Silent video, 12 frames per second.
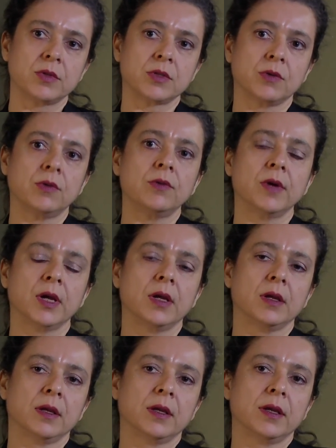So
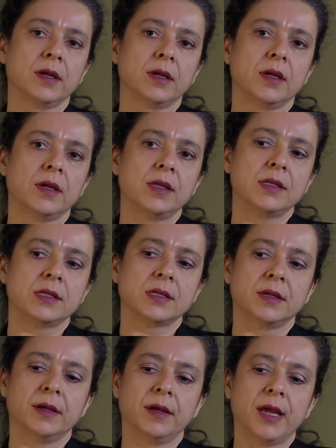it's
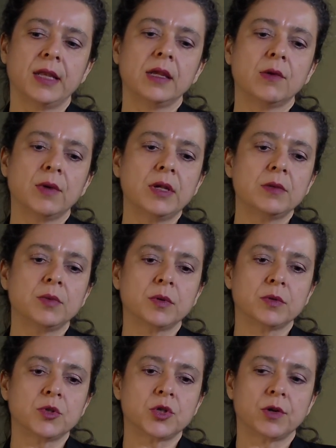an
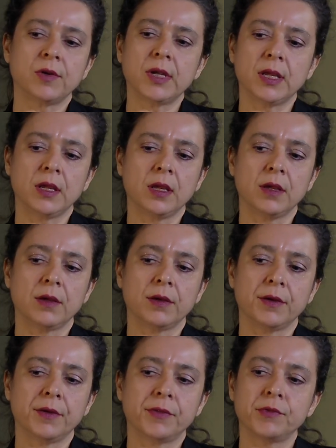incredible journey
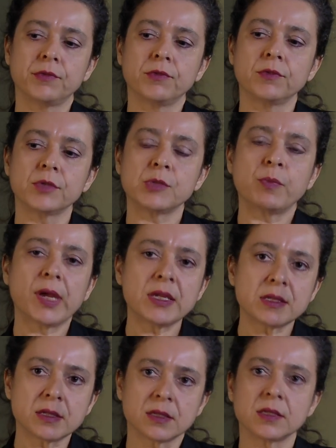through
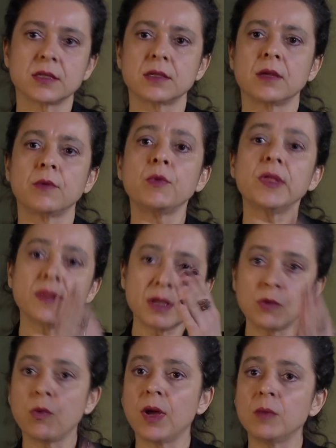spaces
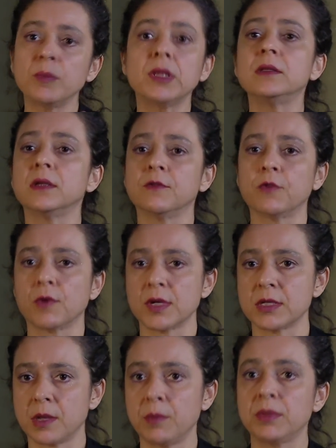within one building, for
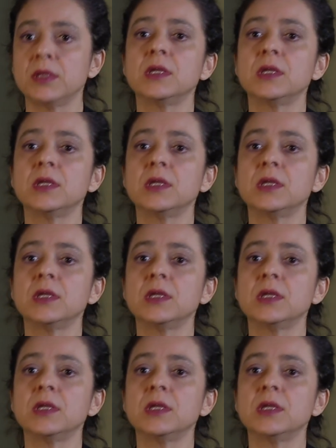example.